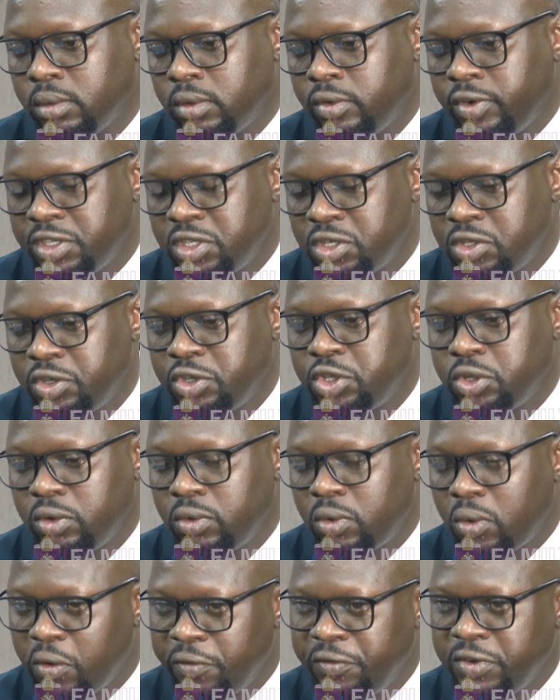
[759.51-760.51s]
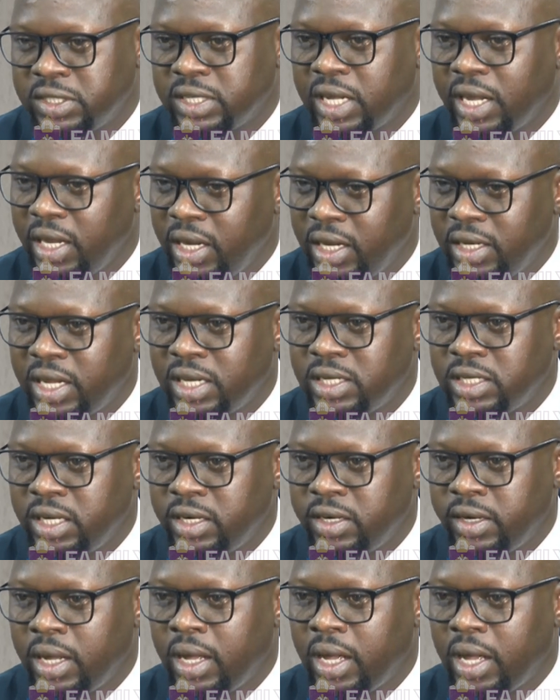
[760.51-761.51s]
registration officer in that
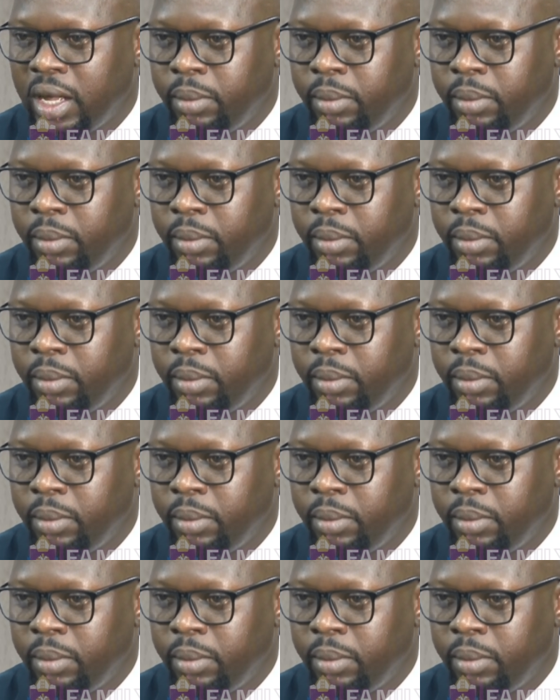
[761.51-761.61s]
area